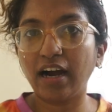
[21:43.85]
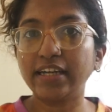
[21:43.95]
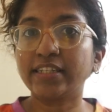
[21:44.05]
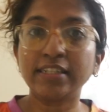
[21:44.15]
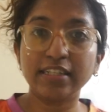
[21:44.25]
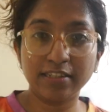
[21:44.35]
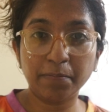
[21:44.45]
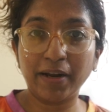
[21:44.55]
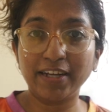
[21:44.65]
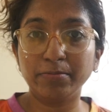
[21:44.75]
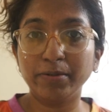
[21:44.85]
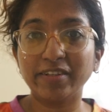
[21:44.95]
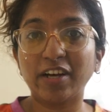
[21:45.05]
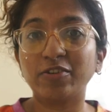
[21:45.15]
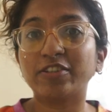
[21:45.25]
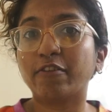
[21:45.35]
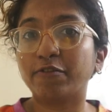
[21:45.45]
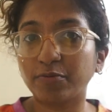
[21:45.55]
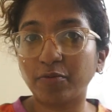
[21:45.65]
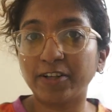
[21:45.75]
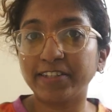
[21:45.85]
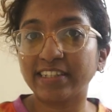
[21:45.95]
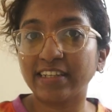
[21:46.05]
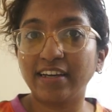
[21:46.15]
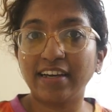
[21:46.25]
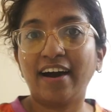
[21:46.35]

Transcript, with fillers: It still surprised me with how tough it was.